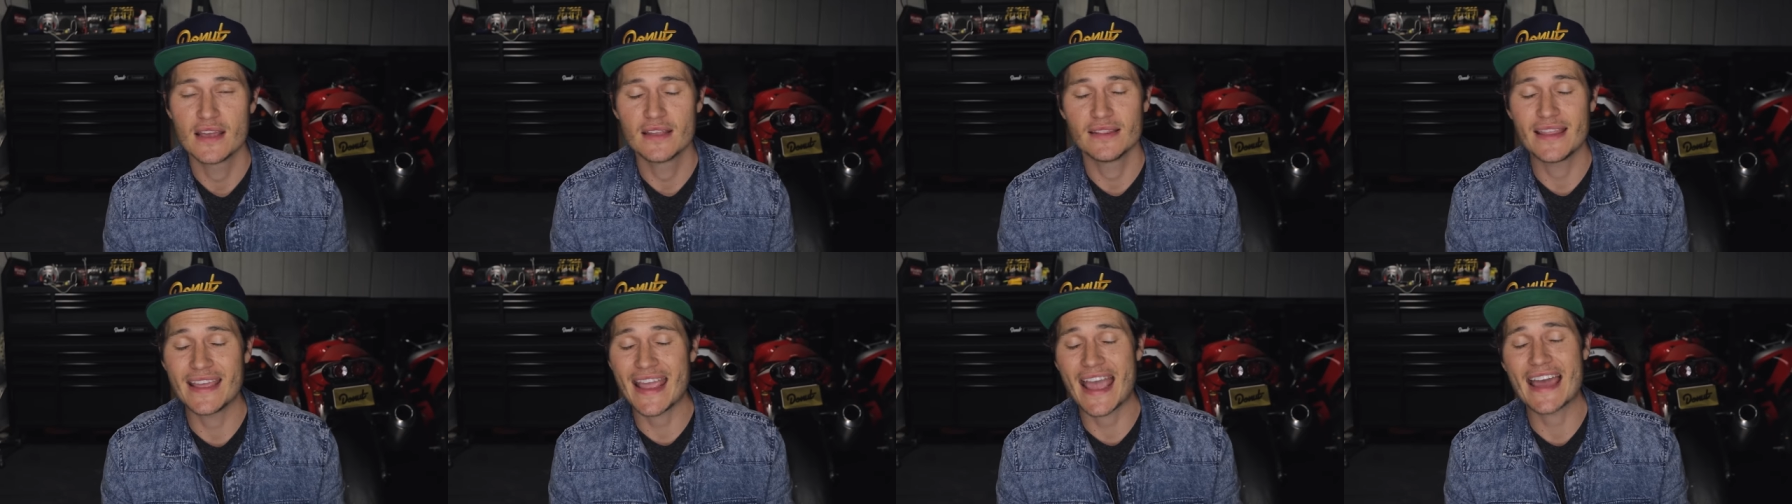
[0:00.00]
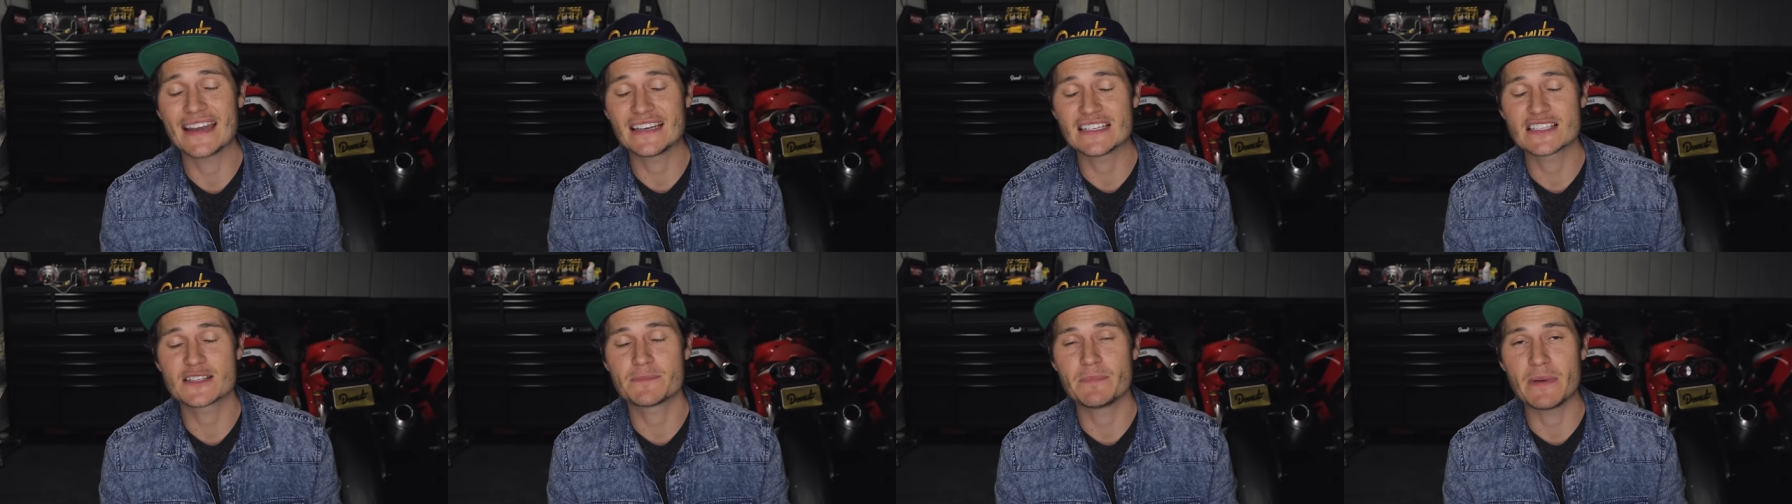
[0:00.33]
they
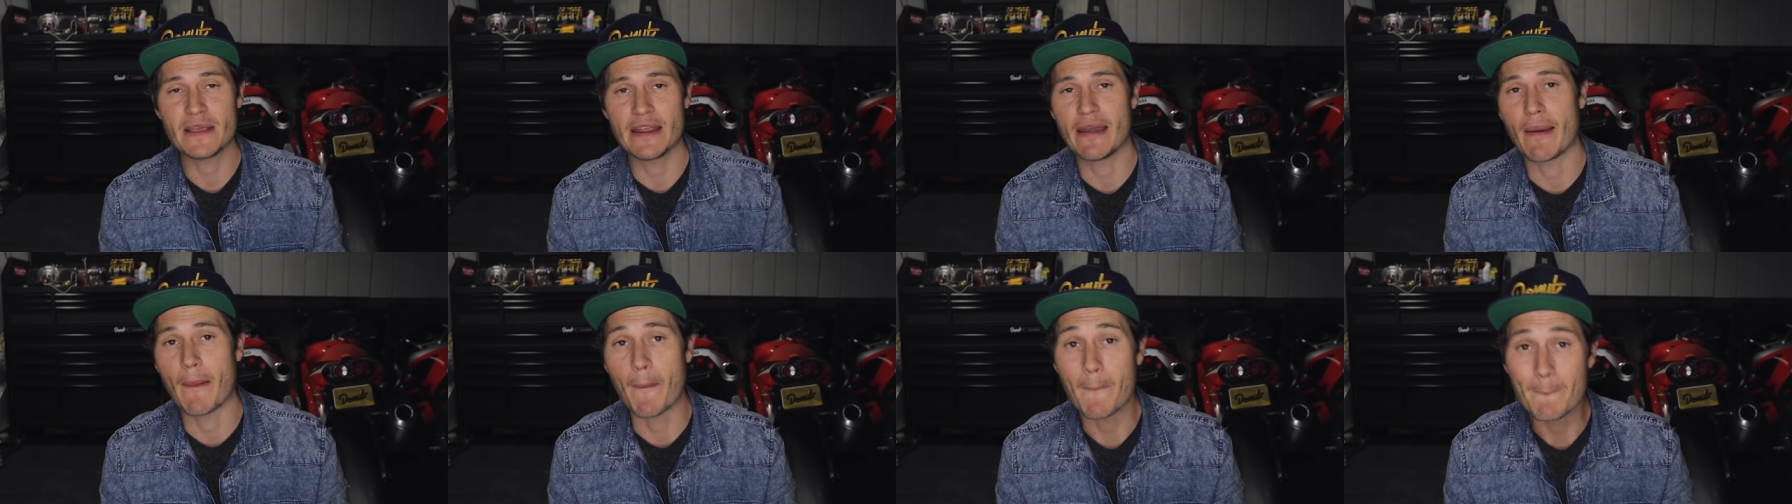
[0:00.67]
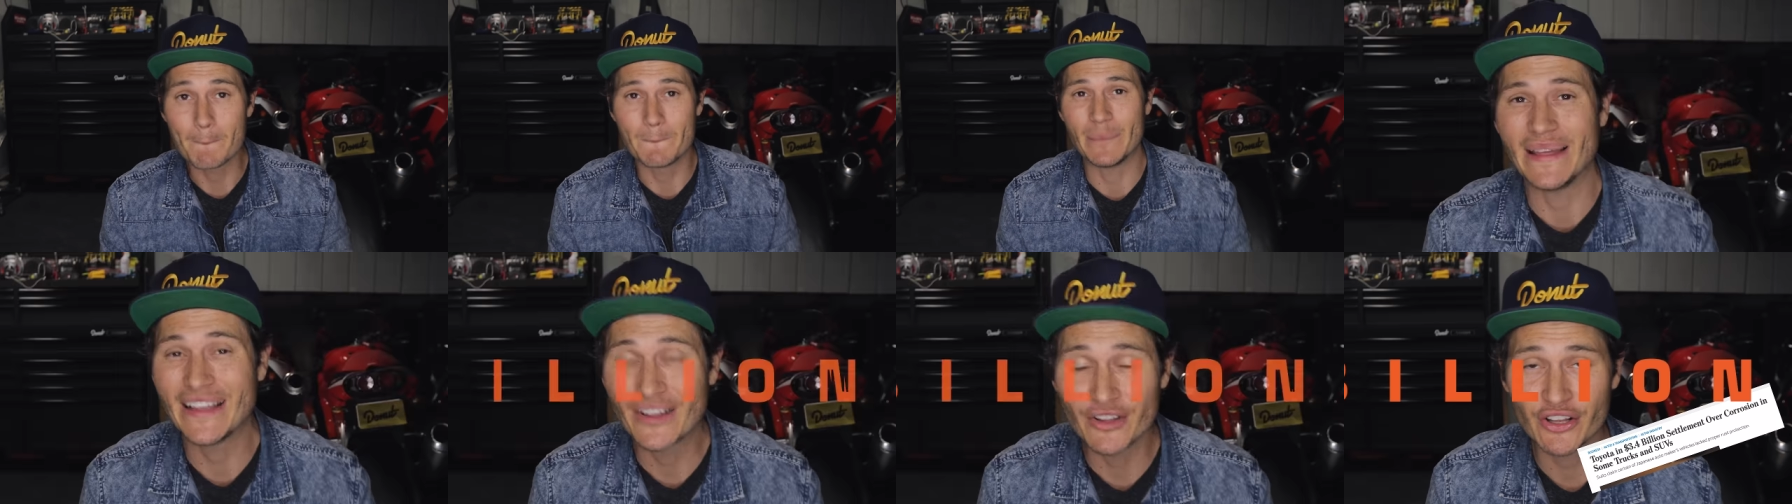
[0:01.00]
had to
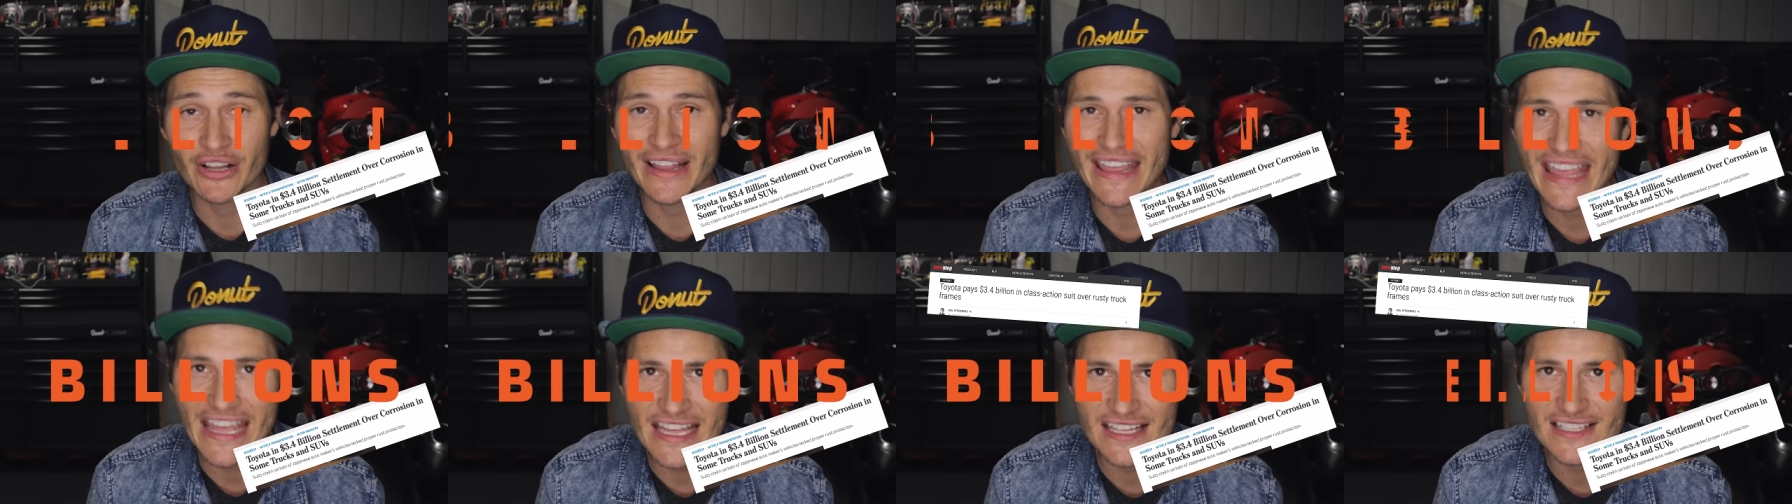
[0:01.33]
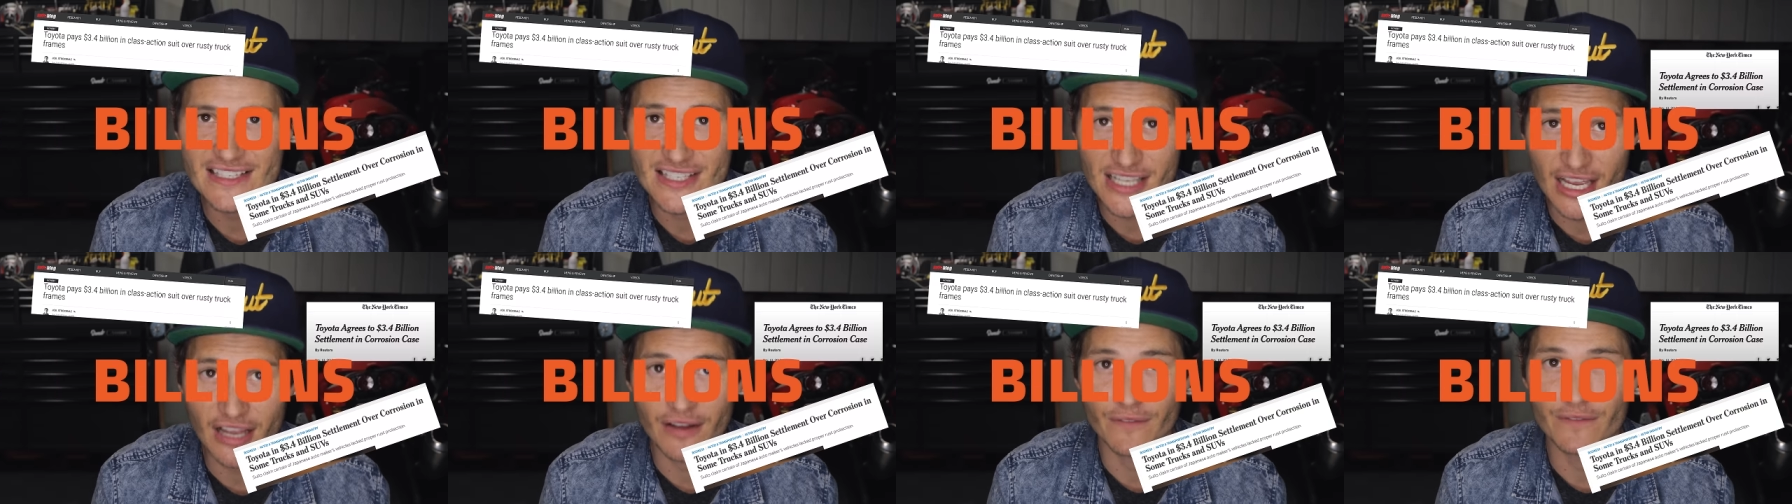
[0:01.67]
spend
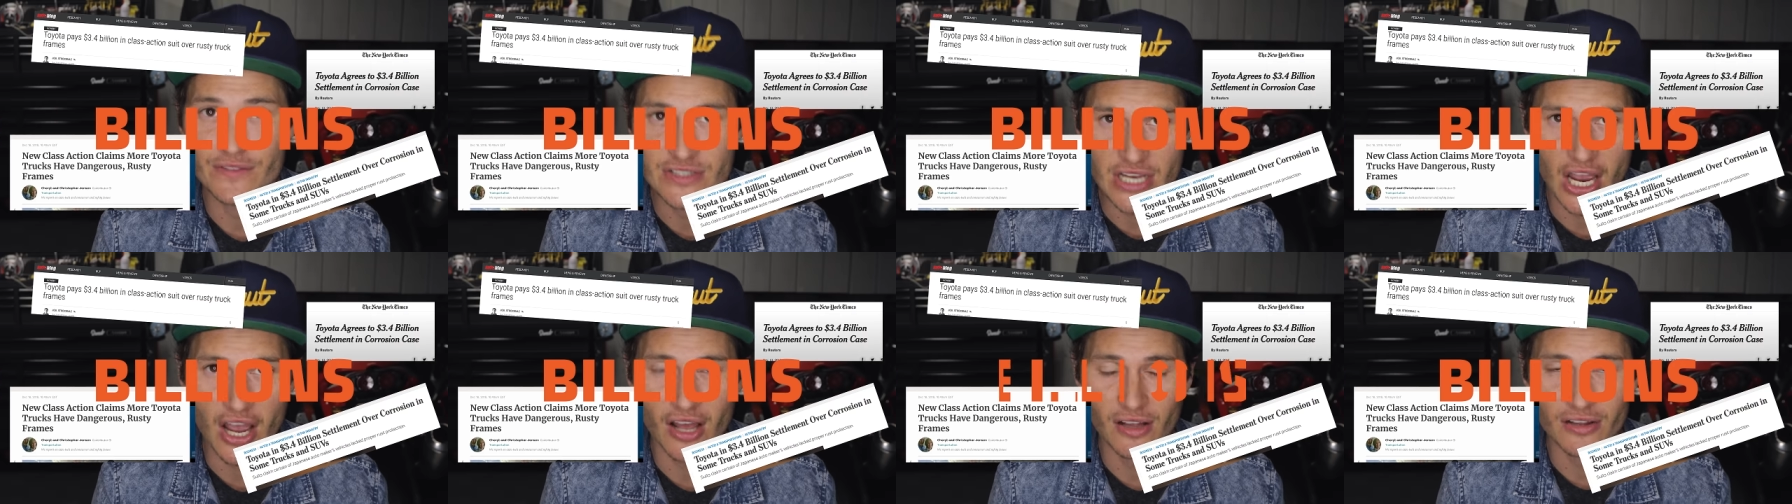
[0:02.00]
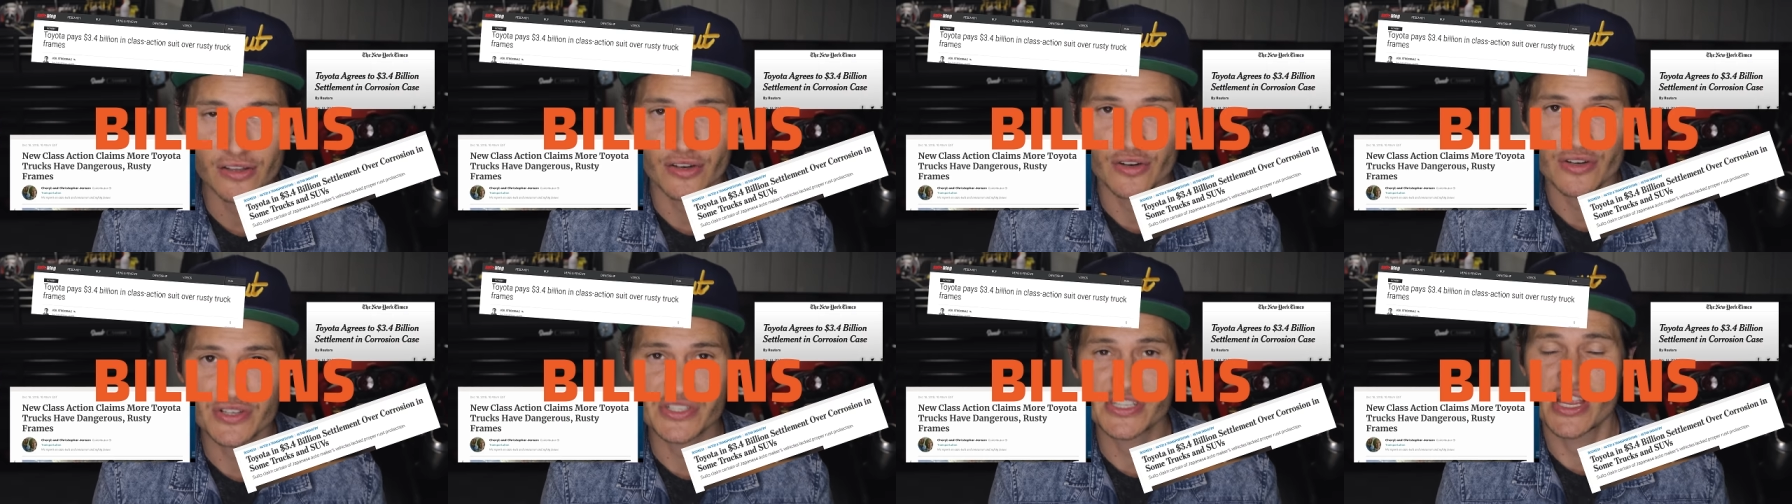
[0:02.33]
billions of
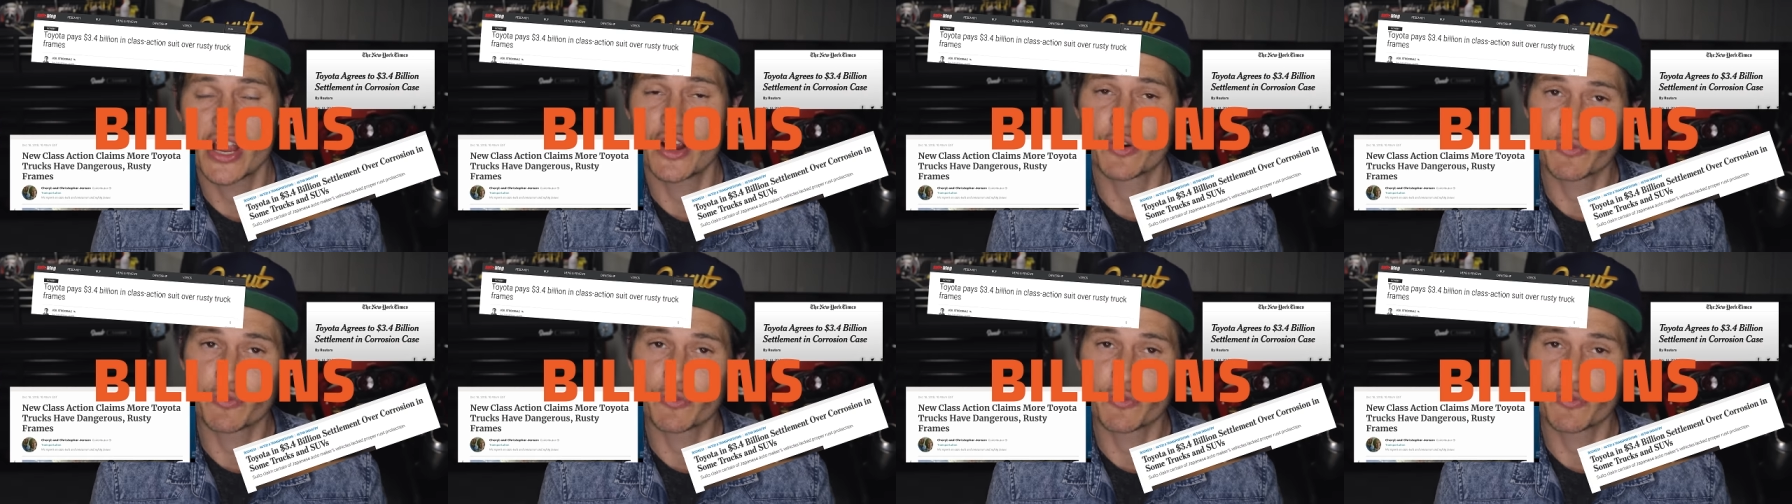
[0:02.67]
dollars